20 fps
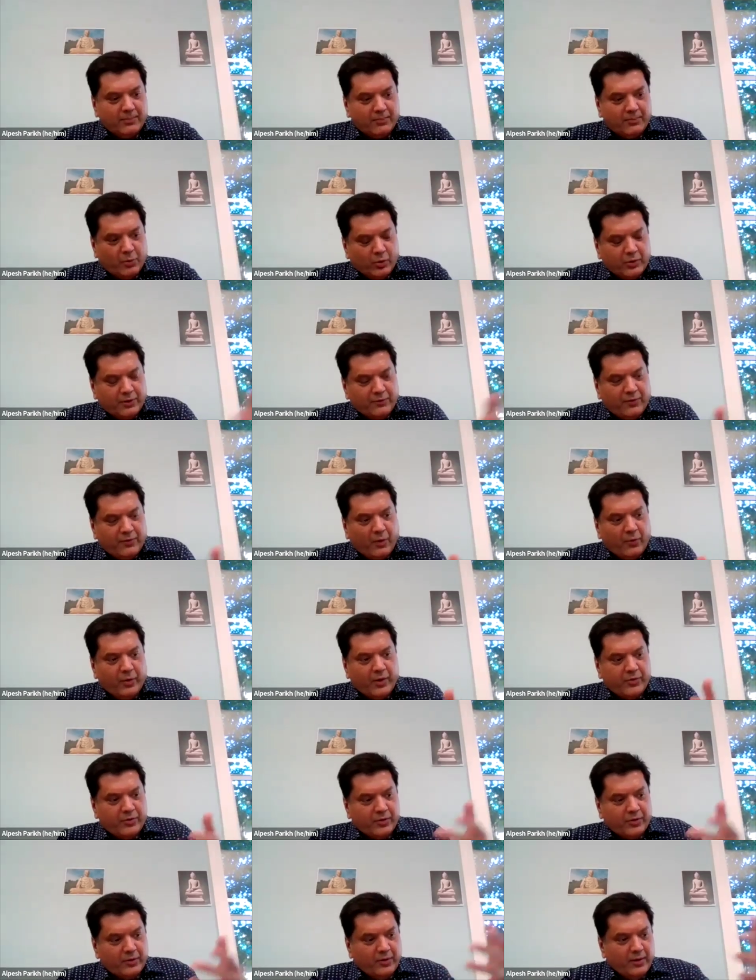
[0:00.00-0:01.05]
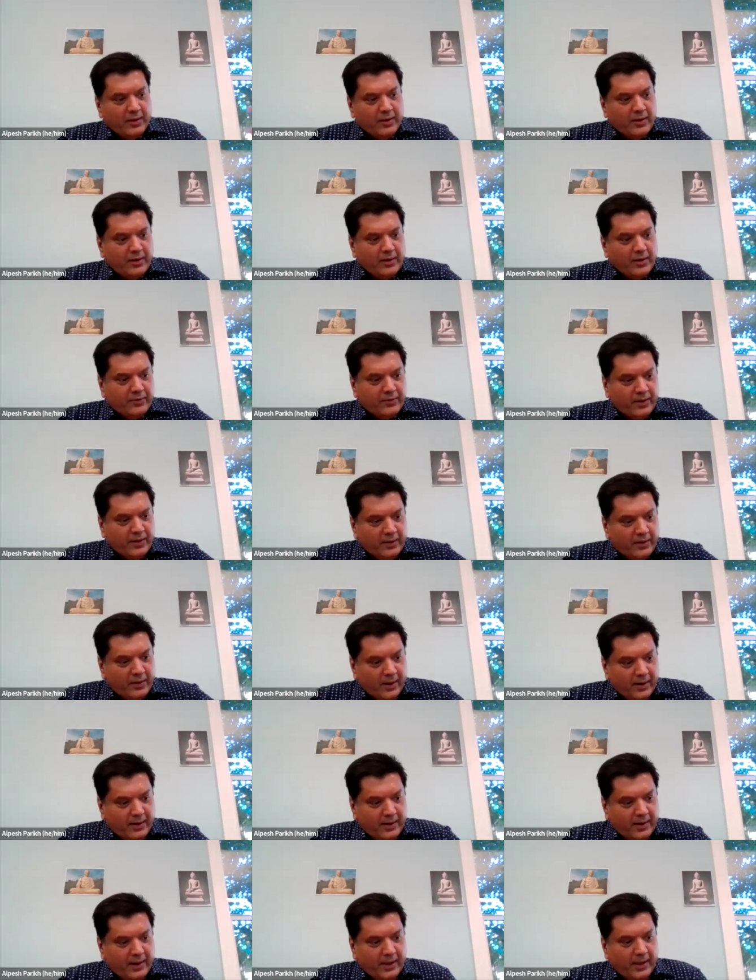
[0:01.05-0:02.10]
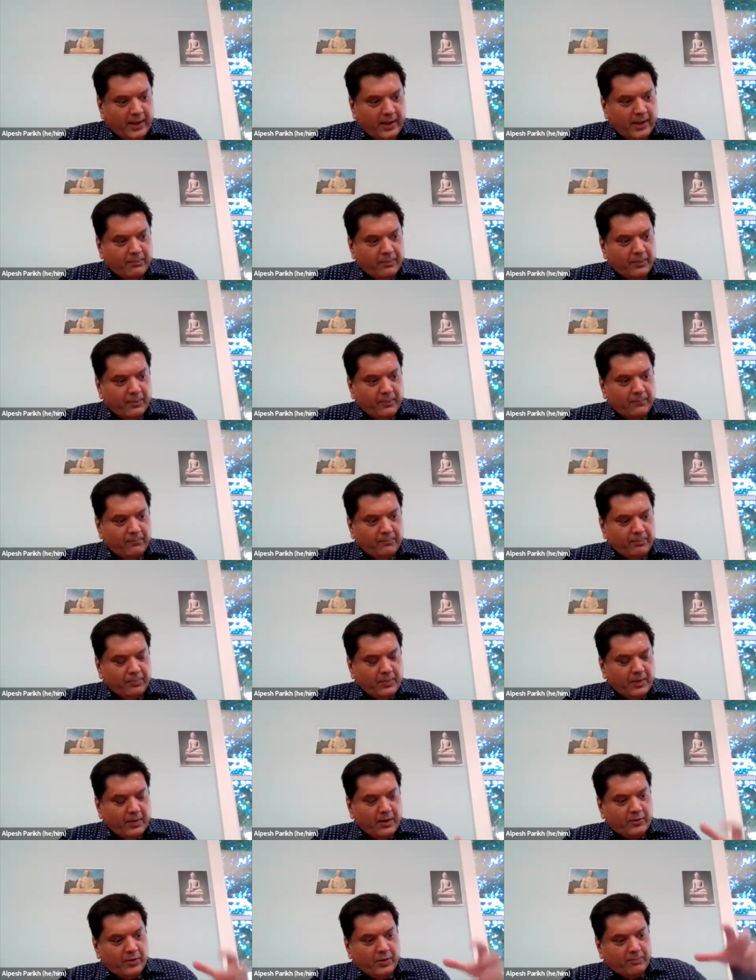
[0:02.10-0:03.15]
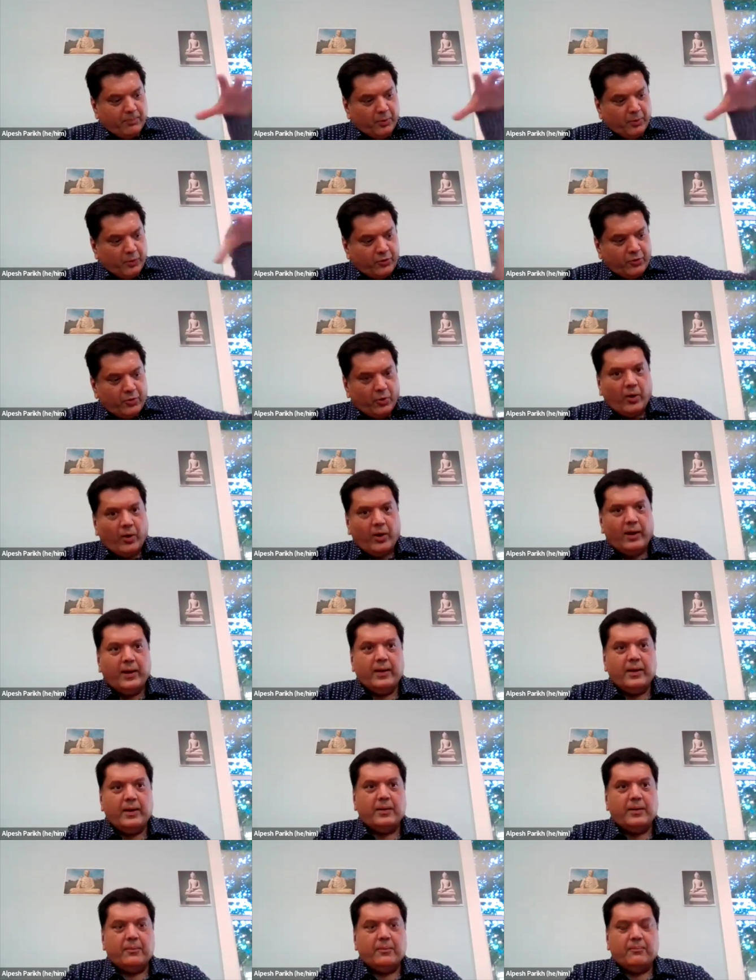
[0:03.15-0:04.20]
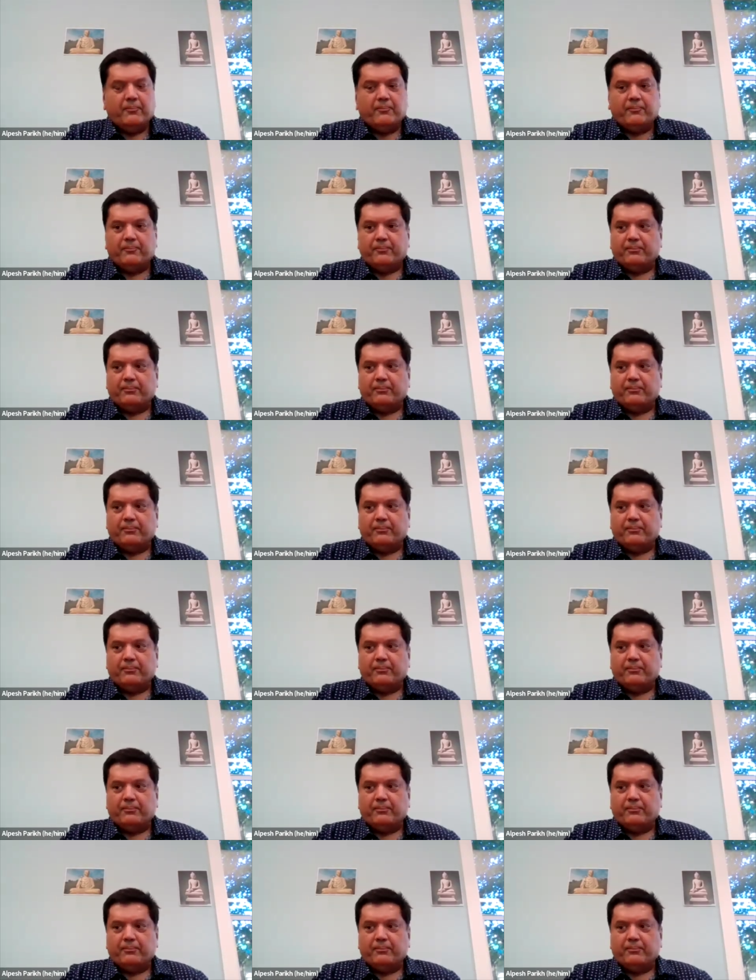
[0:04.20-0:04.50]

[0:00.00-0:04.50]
She broke the foundation, she dug deep, she put soil in it,